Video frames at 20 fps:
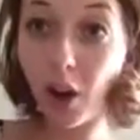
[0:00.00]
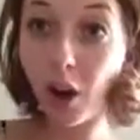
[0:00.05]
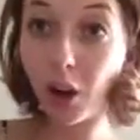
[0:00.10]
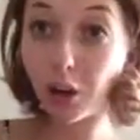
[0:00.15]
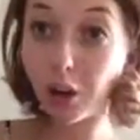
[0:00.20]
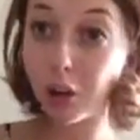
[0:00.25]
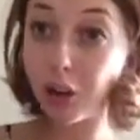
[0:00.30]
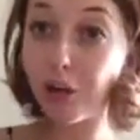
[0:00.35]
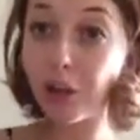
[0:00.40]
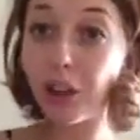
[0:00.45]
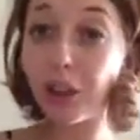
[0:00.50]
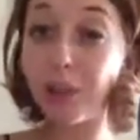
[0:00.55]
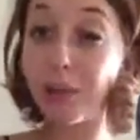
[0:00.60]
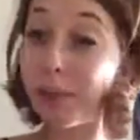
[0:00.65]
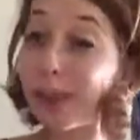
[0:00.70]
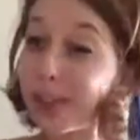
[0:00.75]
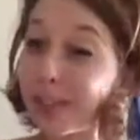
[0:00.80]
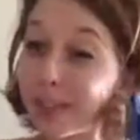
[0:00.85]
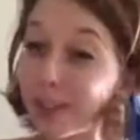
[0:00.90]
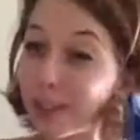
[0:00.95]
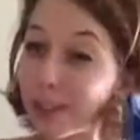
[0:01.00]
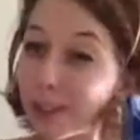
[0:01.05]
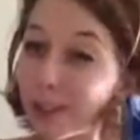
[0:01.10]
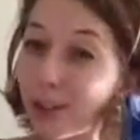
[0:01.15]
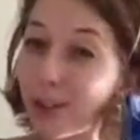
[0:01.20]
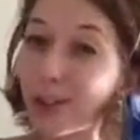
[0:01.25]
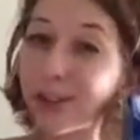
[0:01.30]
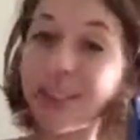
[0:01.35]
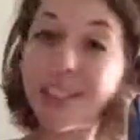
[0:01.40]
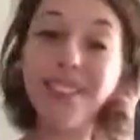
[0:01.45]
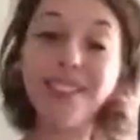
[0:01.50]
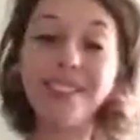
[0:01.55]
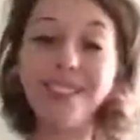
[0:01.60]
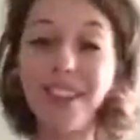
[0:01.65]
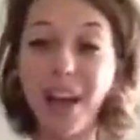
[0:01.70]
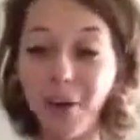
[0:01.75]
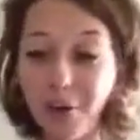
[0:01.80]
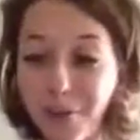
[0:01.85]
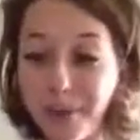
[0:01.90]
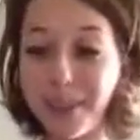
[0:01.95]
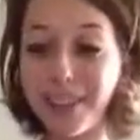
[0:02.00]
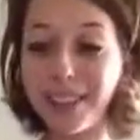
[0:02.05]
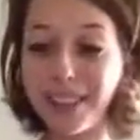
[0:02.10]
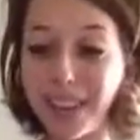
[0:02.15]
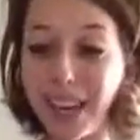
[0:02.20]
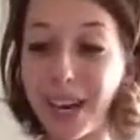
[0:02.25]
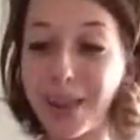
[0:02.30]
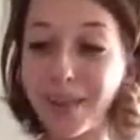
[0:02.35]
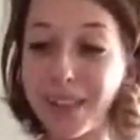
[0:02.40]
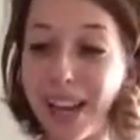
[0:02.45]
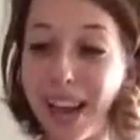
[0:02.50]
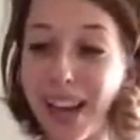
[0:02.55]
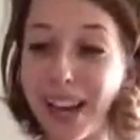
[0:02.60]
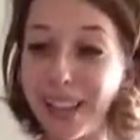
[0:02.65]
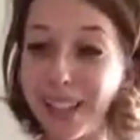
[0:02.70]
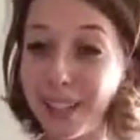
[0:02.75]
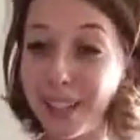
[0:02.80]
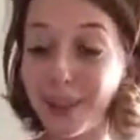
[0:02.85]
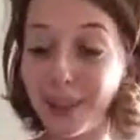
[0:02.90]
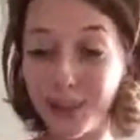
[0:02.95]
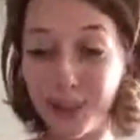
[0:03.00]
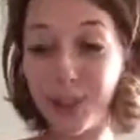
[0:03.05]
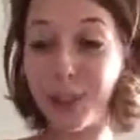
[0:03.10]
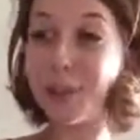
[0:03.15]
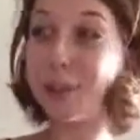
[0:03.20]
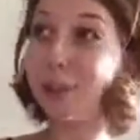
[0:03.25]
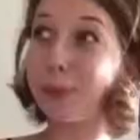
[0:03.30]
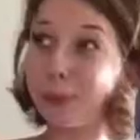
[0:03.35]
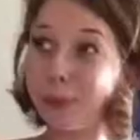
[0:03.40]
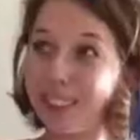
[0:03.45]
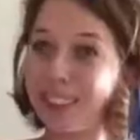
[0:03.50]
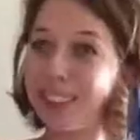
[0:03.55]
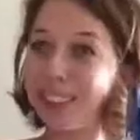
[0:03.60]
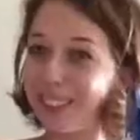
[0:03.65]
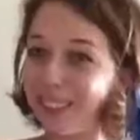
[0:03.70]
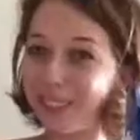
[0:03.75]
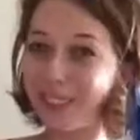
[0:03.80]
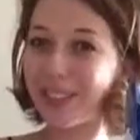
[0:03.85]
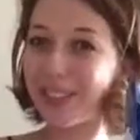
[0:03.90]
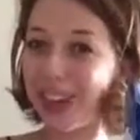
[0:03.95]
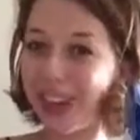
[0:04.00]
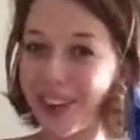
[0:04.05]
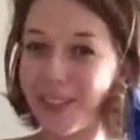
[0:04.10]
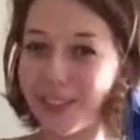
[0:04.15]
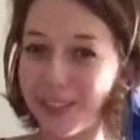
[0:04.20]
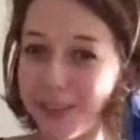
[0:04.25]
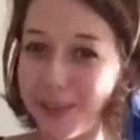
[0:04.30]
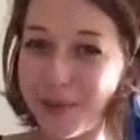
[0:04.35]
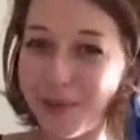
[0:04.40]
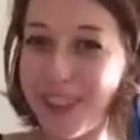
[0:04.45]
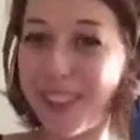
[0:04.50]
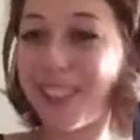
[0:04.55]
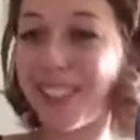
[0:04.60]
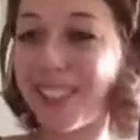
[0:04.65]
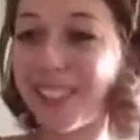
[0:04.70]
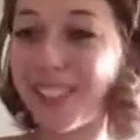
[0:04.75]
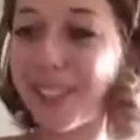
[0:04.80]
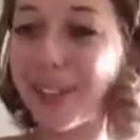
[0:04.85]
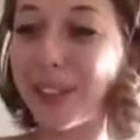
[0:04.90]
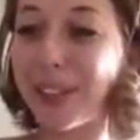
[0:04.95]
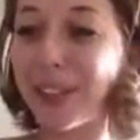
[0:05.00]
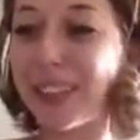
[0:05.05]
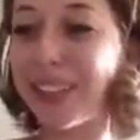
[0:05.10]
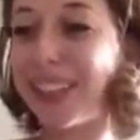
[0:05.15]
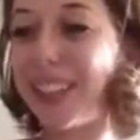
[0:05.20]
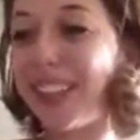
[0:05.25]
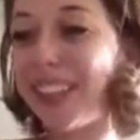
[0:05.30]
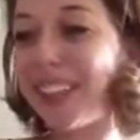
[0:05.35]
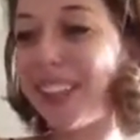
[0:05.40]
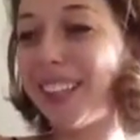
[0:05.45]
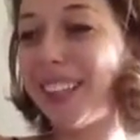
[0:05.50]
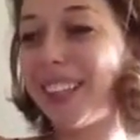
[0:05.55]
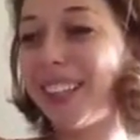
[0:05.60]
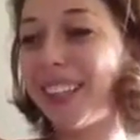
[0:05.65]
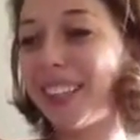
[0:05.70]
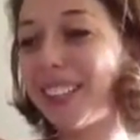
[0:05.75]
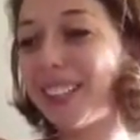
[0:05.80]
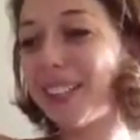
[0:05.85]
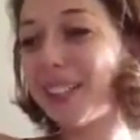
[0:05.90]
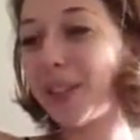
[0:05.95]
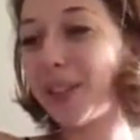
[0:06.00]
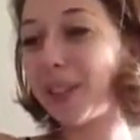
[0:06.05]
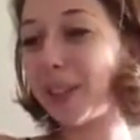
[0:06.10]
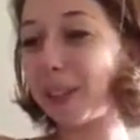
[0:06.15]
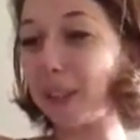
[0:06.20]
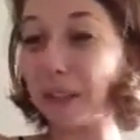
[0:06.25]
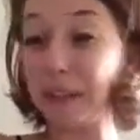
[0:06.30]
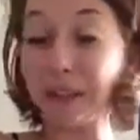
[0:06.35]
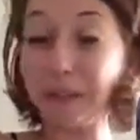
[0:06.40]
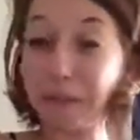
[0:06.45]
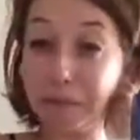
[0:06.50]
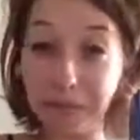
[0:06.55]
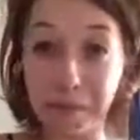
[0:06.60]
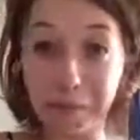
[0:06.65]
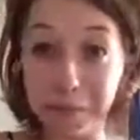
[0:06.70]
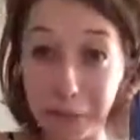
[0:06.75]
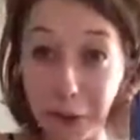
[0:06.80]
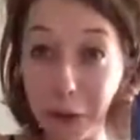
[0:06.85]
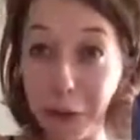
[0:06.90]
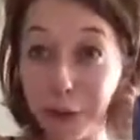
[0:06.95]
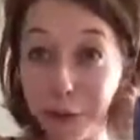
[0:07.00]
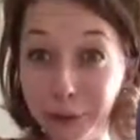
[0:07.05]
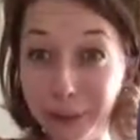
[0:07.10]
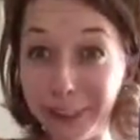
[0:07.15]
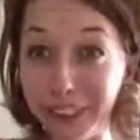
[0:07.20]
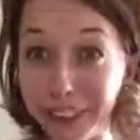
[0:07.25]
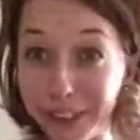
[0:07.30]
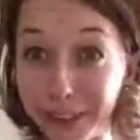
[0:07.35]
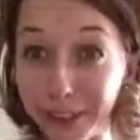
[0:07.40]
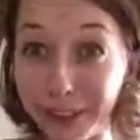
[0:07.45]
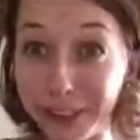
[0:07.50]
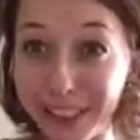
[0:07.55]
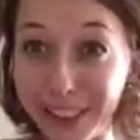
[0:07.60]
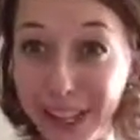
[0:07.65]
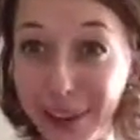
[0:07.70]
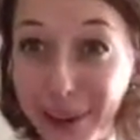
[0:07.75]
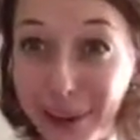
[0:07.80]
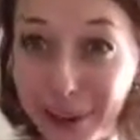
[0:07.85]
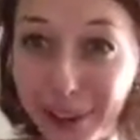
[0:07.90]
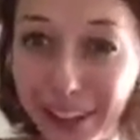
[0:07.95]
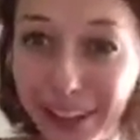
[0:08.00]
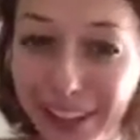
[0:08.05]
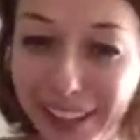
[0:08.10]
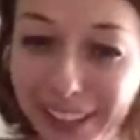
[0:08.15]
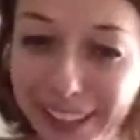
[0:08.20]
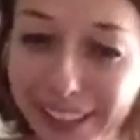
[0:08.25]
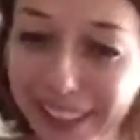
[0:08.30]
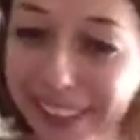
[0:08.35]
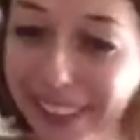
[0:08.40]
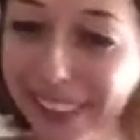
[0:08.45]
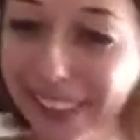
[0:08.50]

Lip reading: Also, if you have baking soda, now would be the time to add it as well, but I don't have any baking soda, so hopefully it turns out okay.